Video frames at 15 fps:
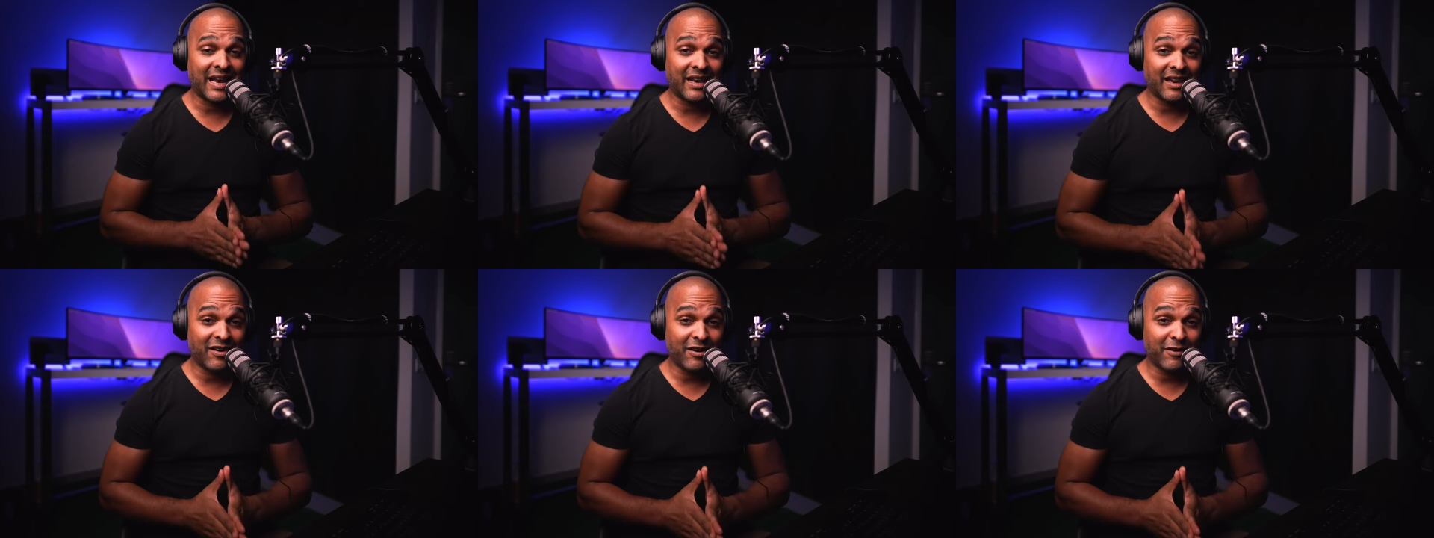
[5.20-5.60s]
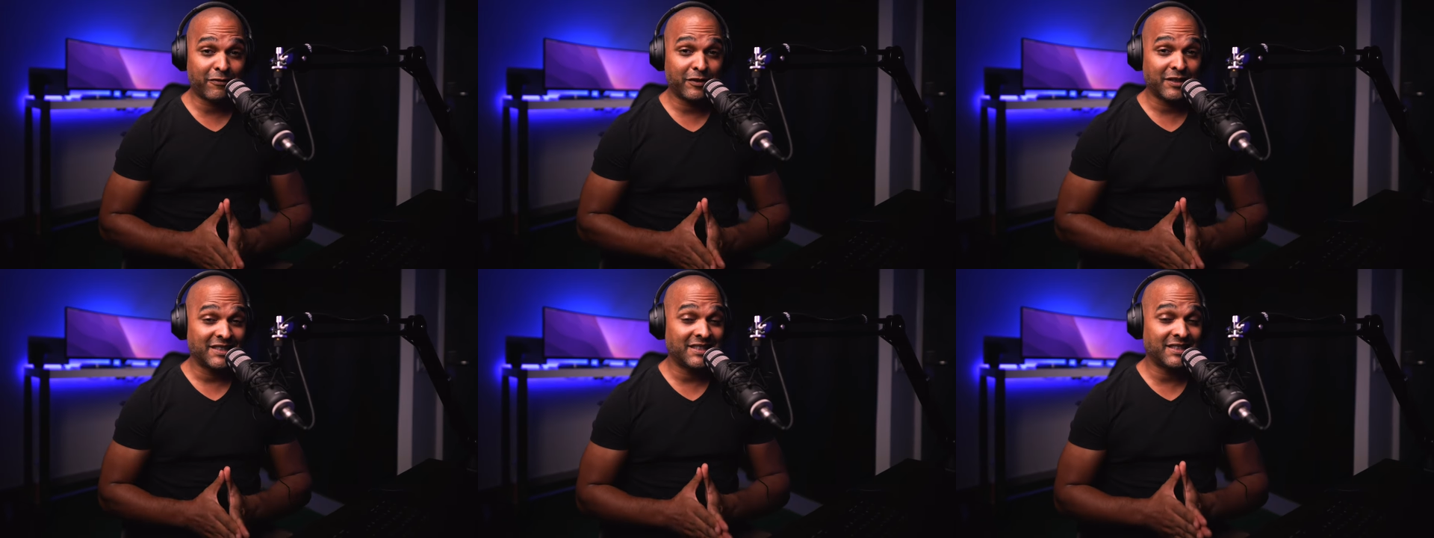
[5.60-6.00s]
love,
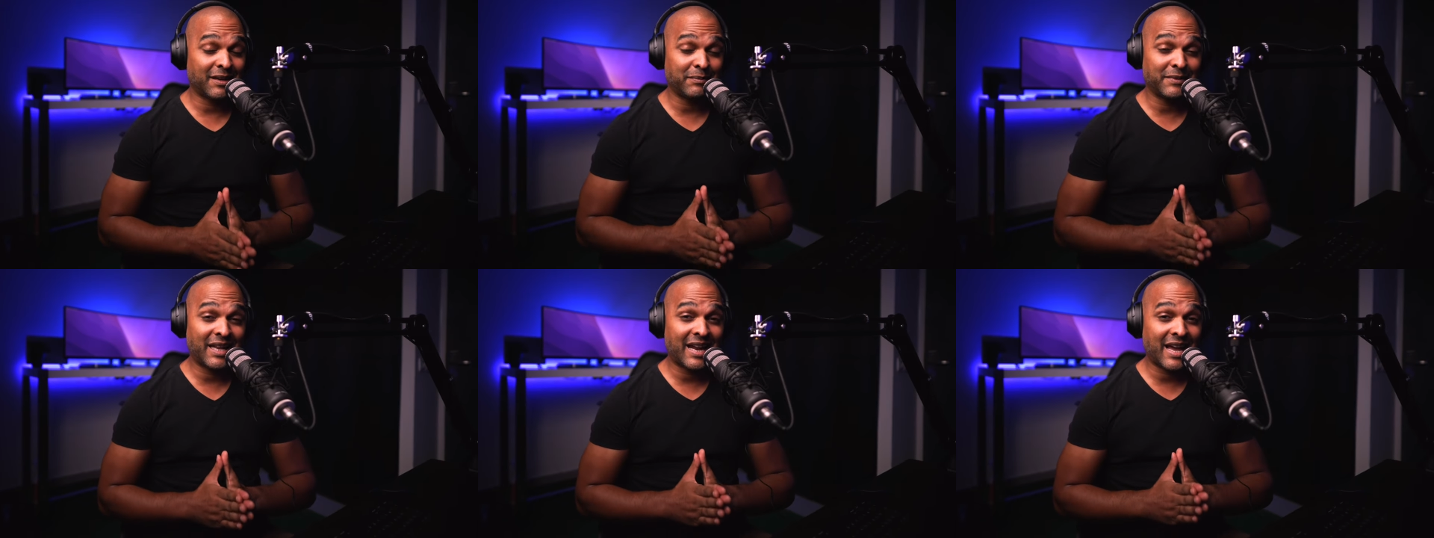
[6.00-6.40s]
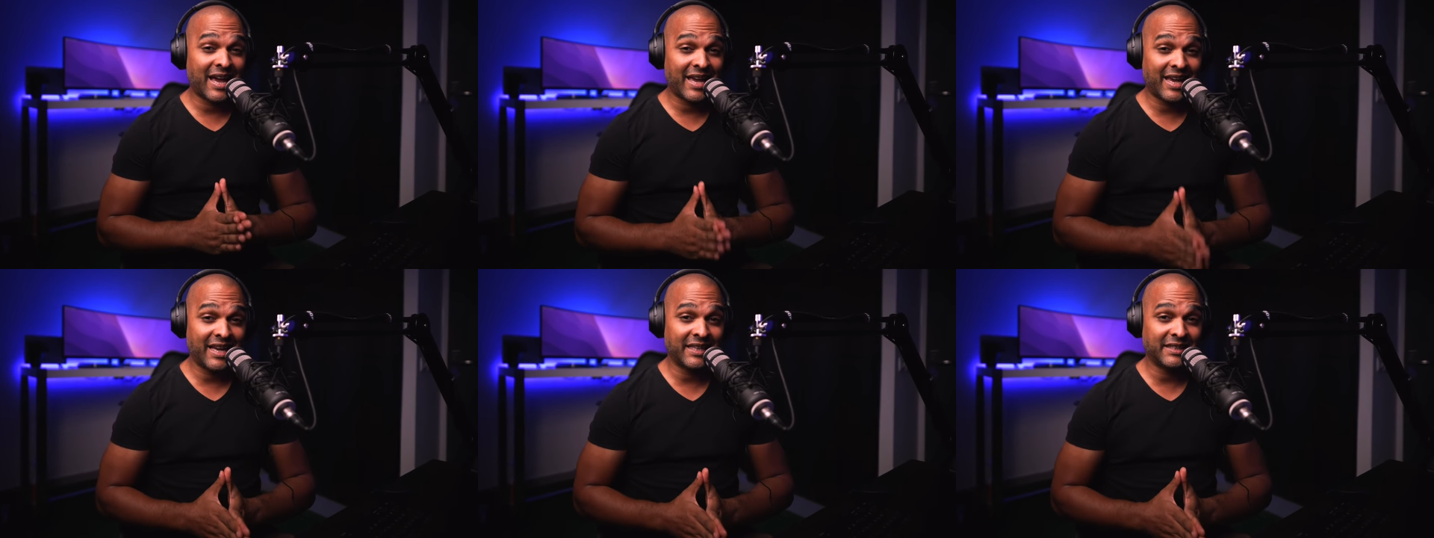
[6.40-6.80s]
some that I
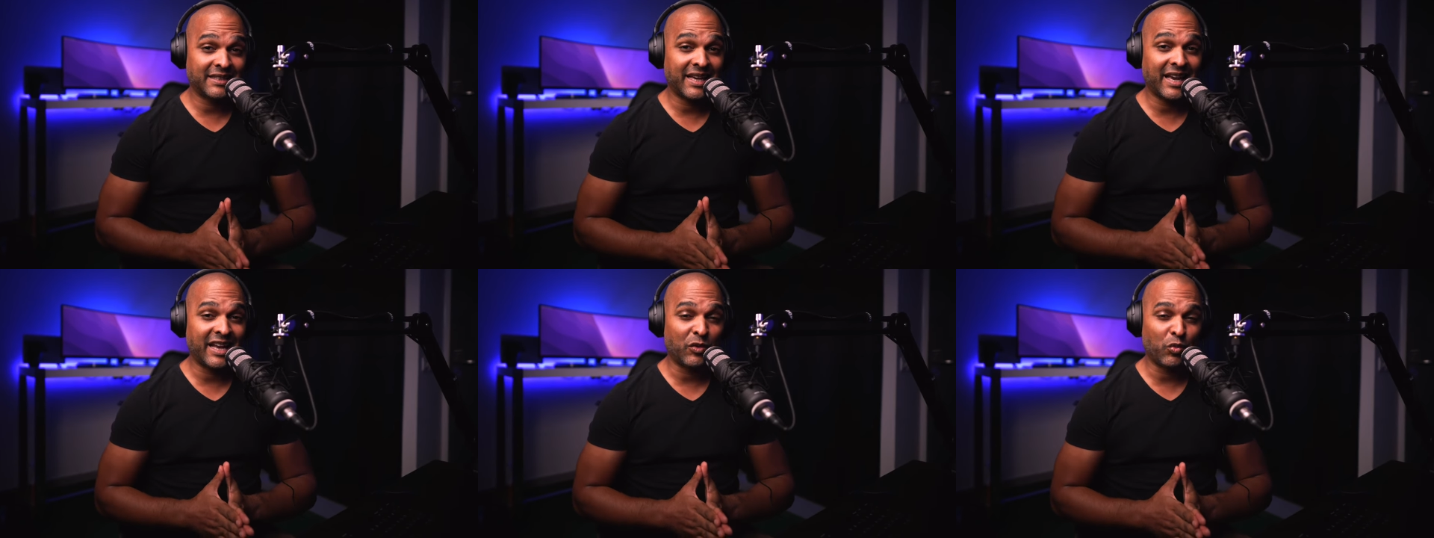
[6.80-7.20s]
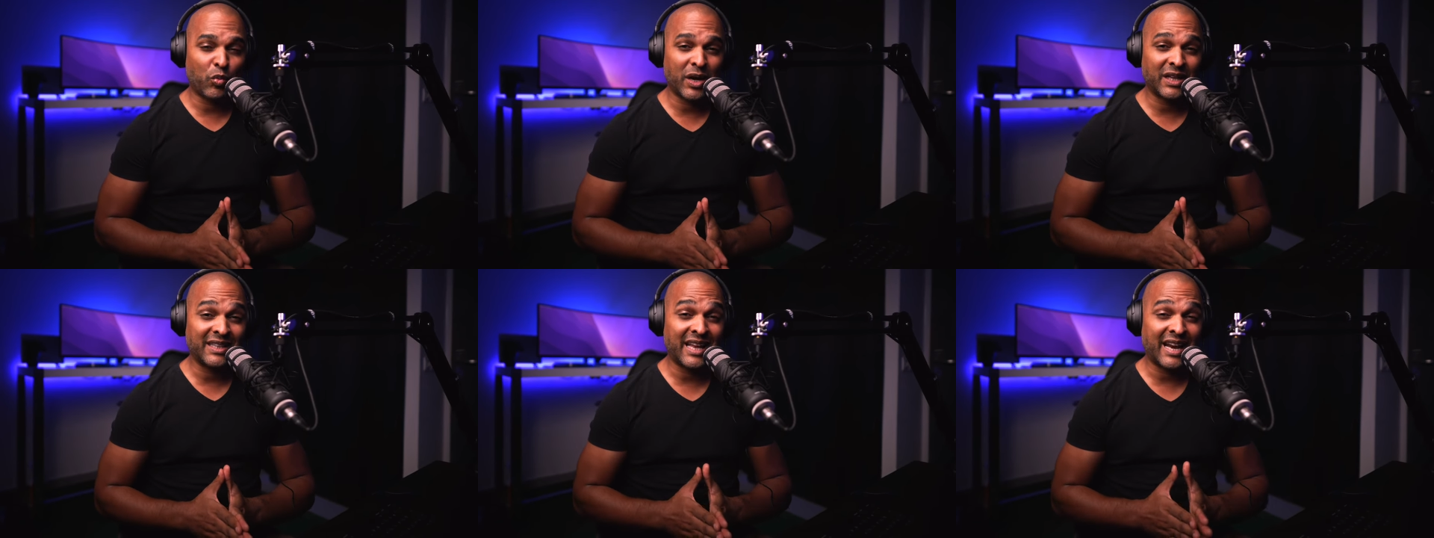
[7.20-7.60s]
hate, and
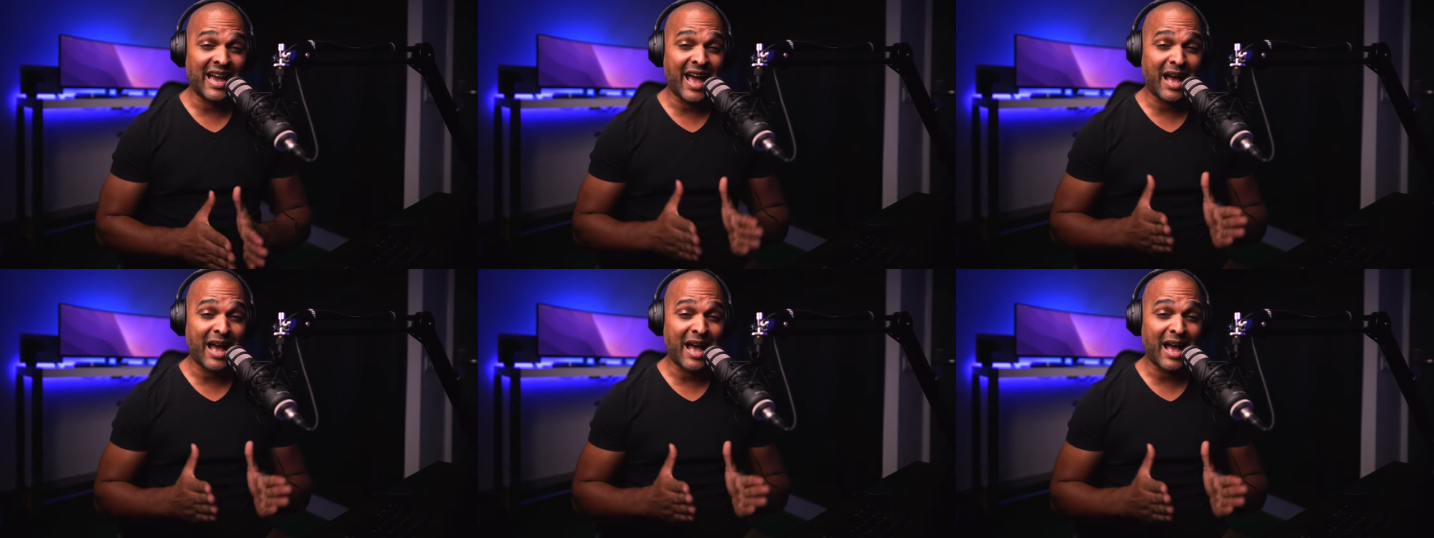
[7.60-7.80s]
one that I